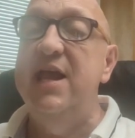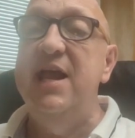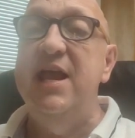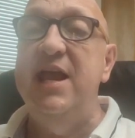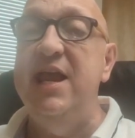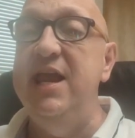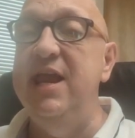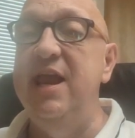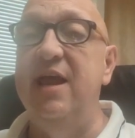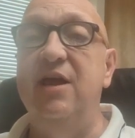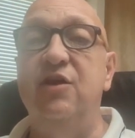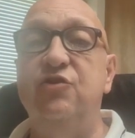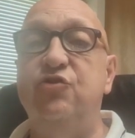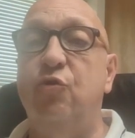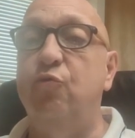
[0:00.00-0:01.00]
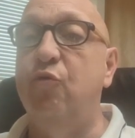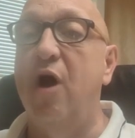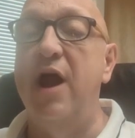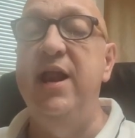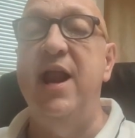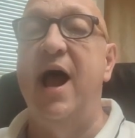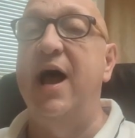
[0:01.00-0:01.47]
he is
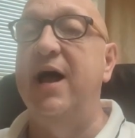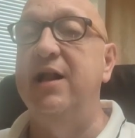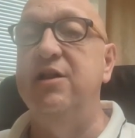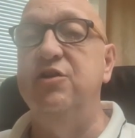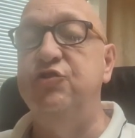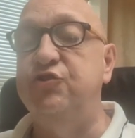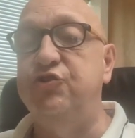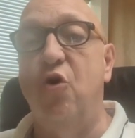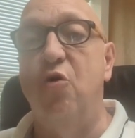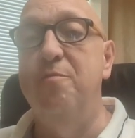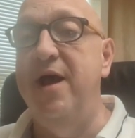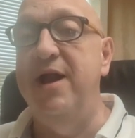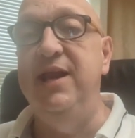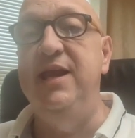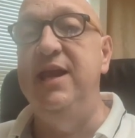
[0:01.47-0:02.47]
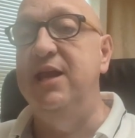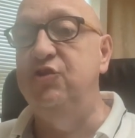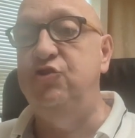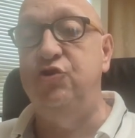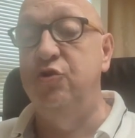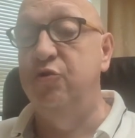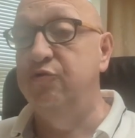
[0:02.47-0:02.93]
right on so many
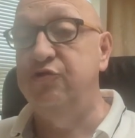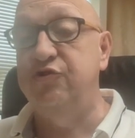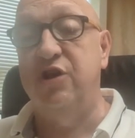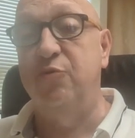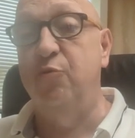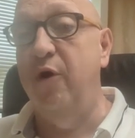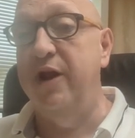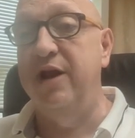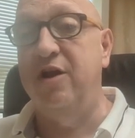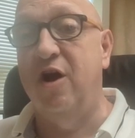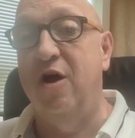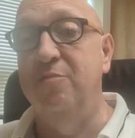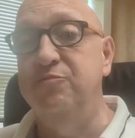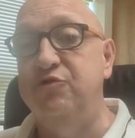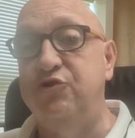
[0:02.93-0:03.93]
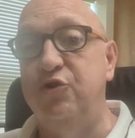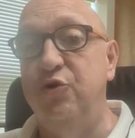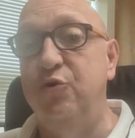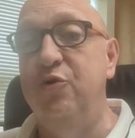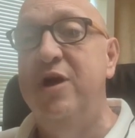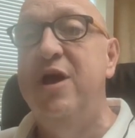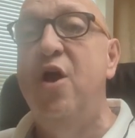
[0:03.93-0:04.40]
issues when it comes
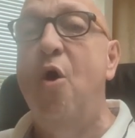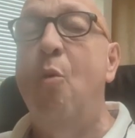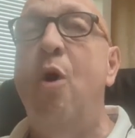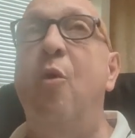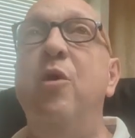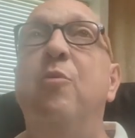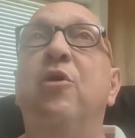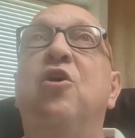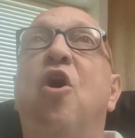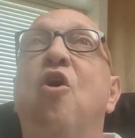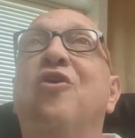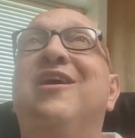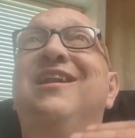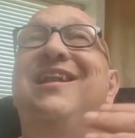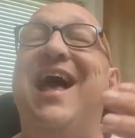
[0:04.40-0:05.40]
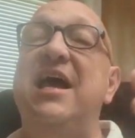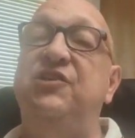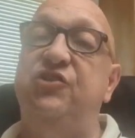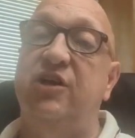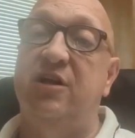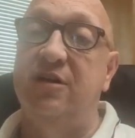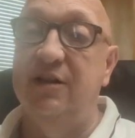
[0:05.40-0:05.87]
to what we would call
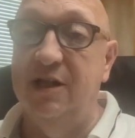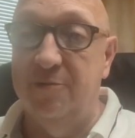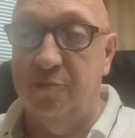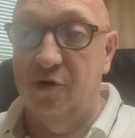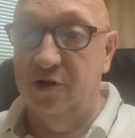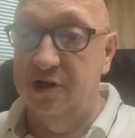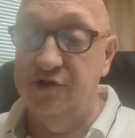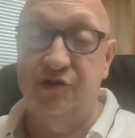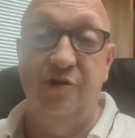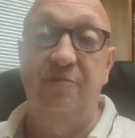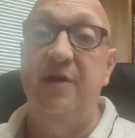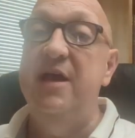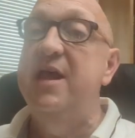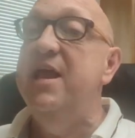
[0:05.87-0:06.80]
classic liberalism.